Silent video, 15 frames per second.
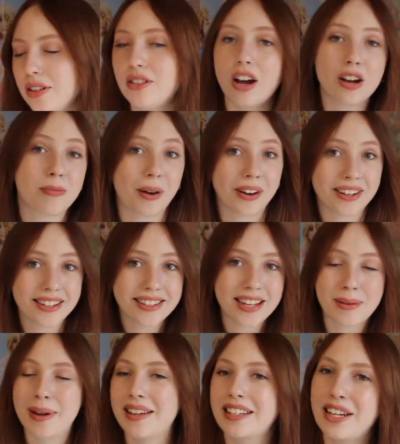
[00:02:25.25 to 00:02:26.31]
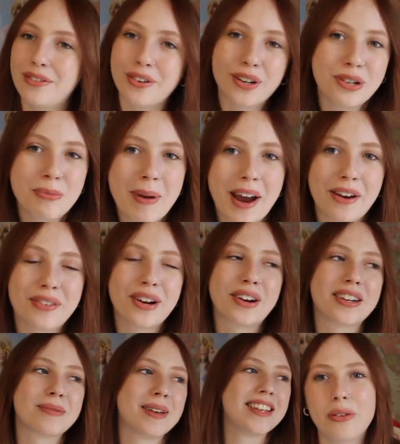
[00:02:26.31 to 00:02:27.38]
Doc Martens, I'm asking for a new pair for
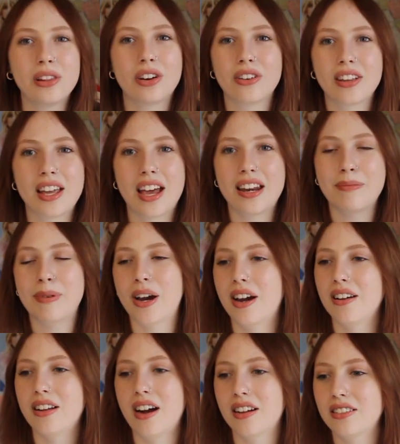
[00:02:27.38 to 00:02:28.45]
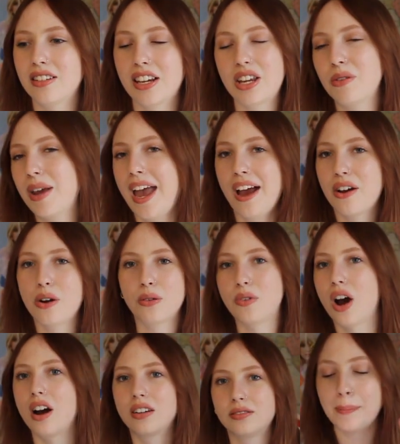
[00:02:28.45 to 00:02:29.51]
Christmas. Literally any pair of Docs, like you can't go
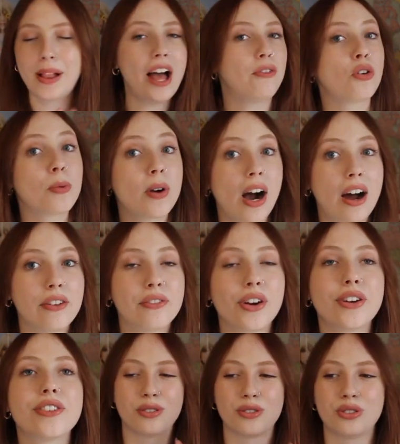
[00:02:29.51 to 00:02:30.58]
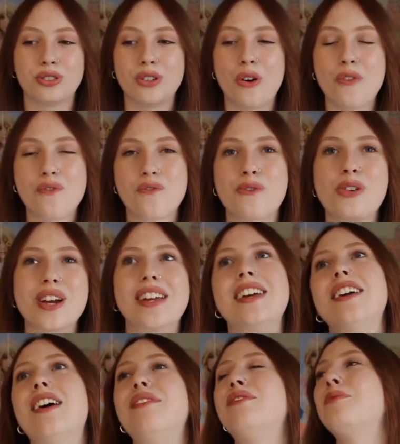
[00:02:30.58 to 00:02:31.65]
wrong. Platform Converse, they're so
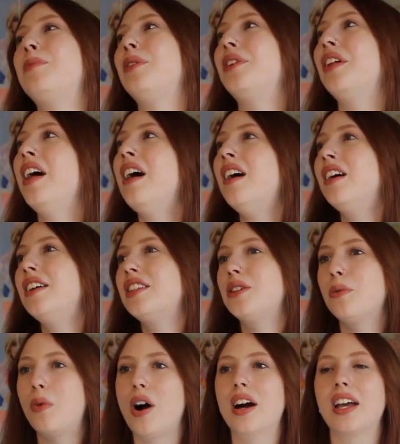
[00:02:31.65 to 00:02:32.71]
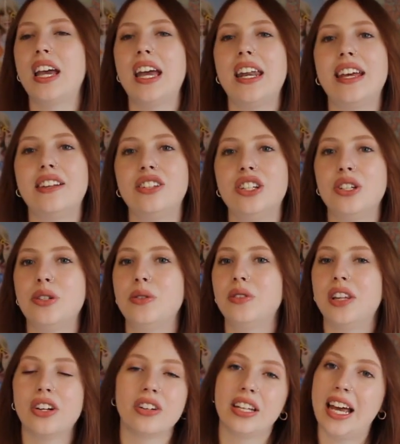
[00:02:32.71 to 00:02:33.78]
freaking comfortable to walk in and do
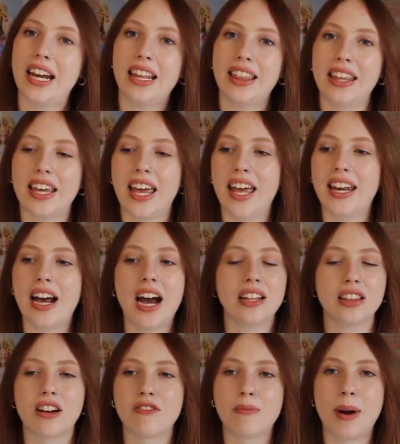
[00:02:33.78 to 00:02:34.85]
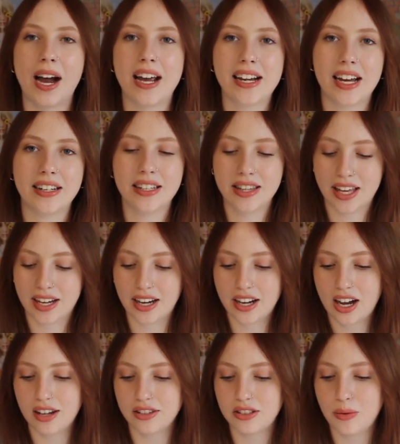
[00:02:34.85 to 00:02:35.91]
literally anything in. I love mine. I did like a
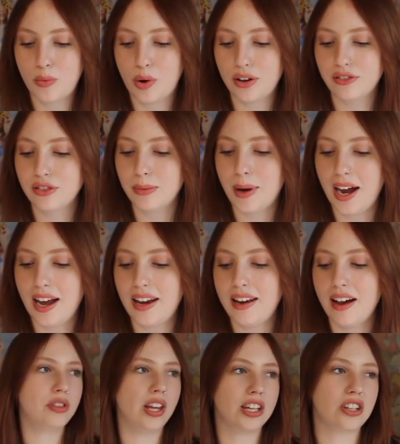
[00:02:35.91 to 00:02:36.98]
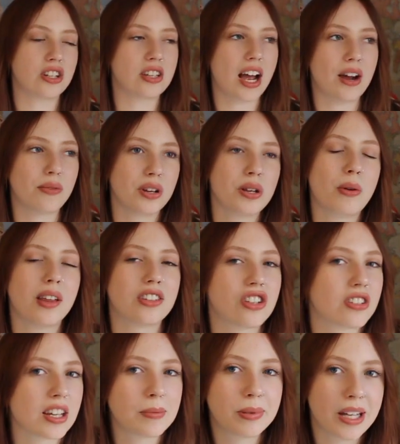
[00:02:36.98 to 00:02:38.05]
custom one for mine. Like just, I really want
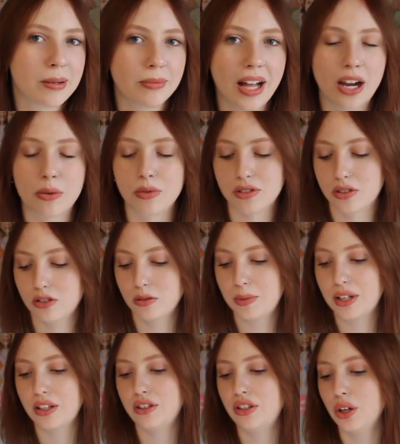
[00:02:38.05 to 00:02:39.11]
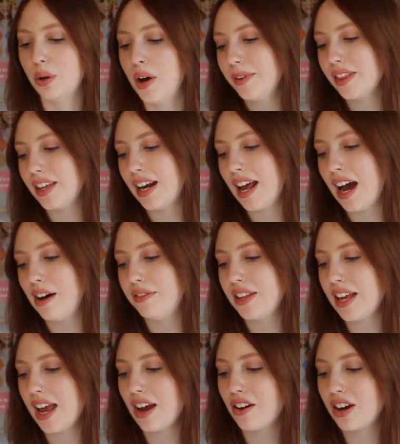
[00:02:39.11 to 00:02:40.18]
just like plain black ones. Those would be good too. Then I have
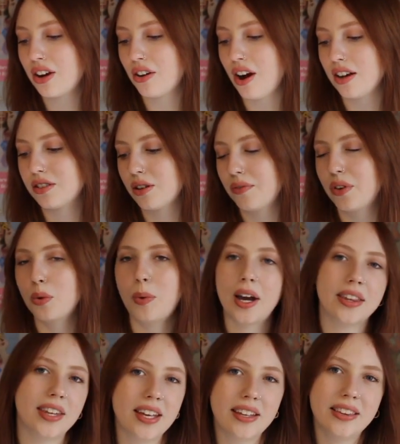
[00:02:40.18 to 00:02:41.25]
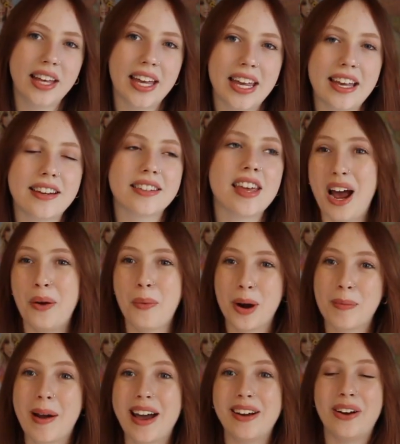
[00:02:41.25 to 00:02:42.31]
the Aerie crossover wide leg leggings. I
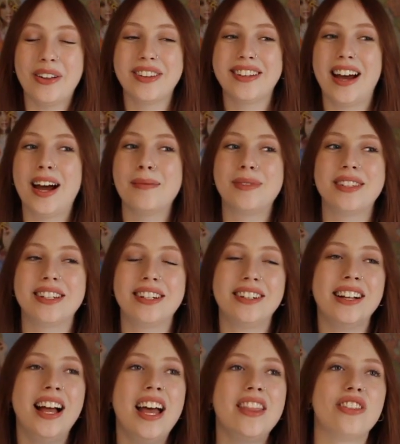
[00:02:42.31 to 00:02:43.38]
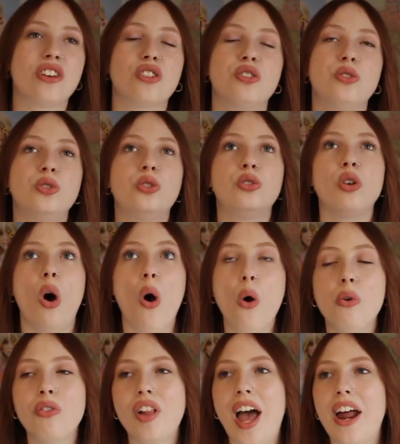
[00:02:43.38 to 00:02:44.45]
wear mine all the time still. They're
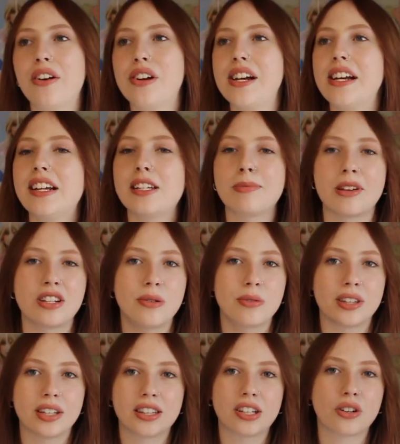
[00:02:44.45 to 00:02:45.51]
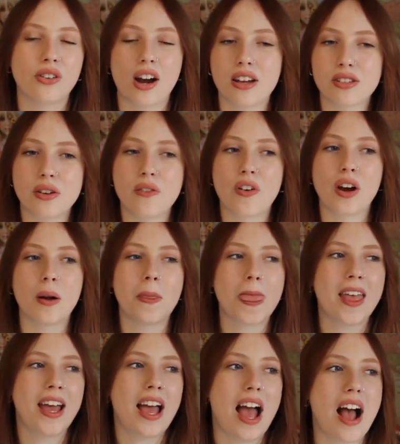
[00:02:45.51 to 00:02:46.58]
so flattering, especially with like the crossover,
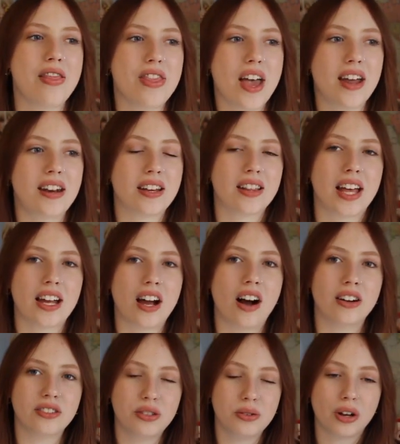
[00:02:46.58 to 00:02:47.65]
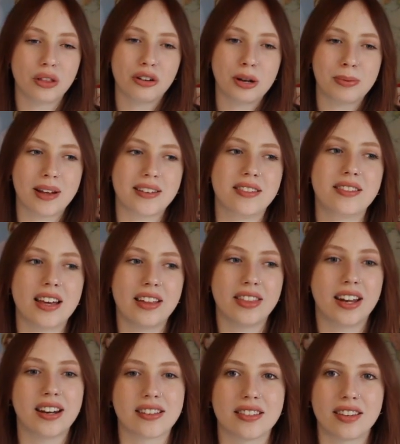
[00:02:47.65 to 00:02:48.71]
and then it like hugs you in all the right places, and
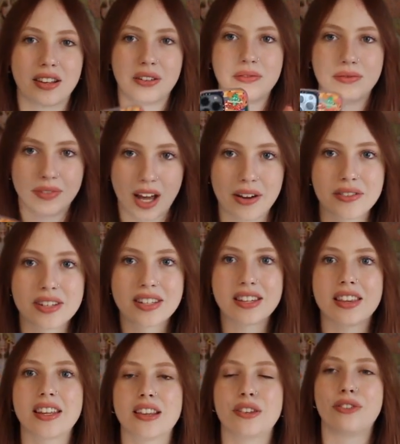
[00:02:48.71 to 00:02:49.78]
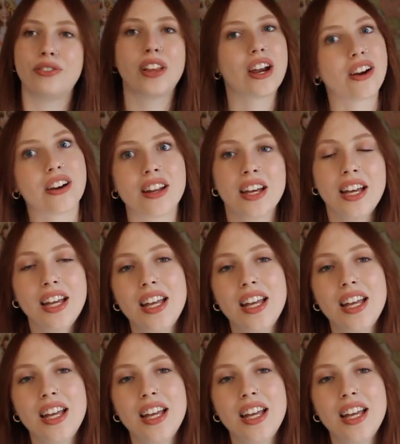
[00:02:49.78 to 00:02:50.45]
then it's the obviously like the flared